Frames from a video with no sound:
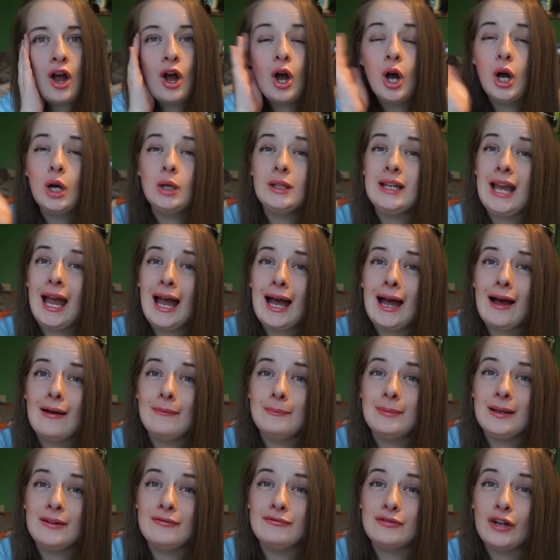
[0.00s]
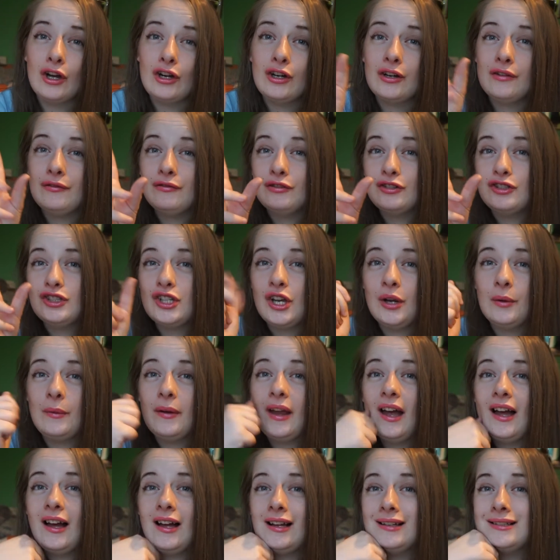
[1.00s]
Oh yeah, I've been vlogging for 2
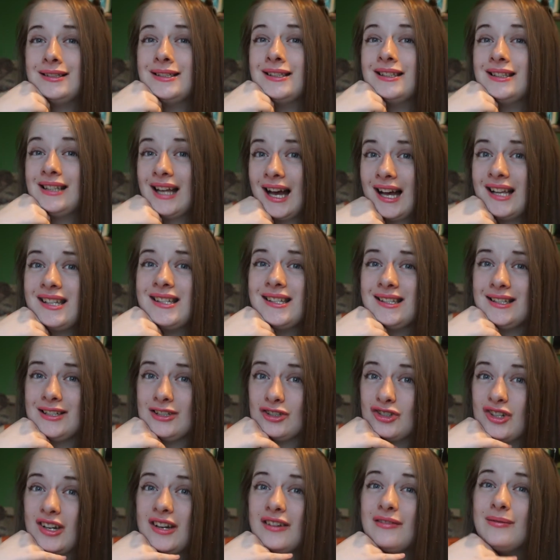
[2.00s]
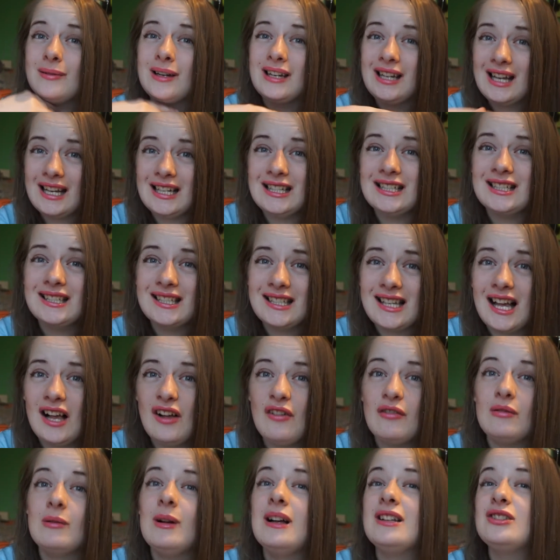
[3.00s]
years. That's an achievement in
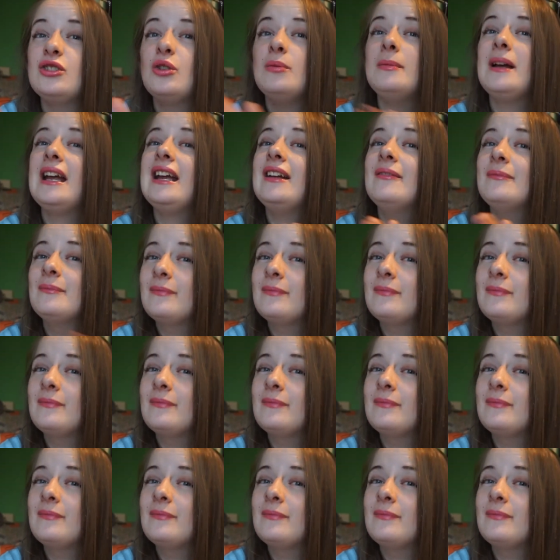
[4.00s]
itself. Well done.